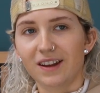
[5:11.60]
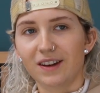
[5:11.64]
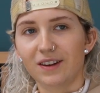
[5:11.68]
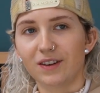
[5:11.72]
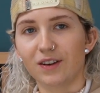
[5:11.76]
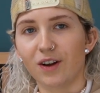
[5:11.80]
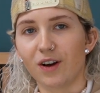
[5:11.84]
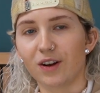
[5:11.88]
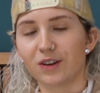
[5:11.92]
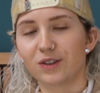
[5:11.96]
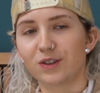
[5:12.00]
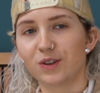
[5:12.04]

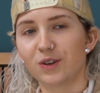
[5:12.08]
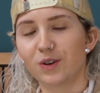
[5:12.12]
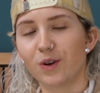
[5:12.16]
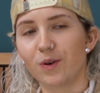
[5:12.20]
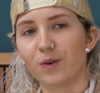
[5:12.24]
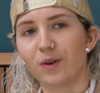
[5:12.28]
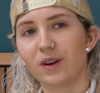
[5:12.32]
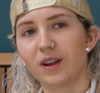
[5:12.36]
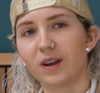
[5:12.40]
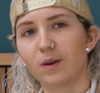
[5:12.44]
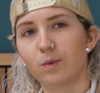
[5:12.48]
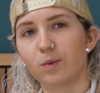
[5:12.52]
No, do you know
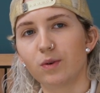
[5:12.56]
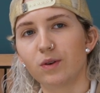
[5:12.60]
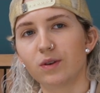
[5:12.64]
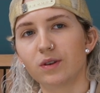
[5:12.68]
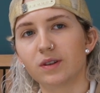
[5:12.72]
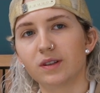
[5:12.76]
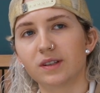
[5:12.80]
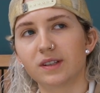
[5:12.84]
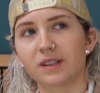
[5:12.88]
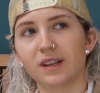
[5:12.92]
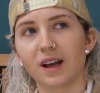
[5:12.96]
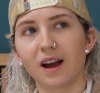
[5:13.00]
what it
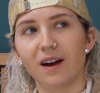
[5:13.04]
was?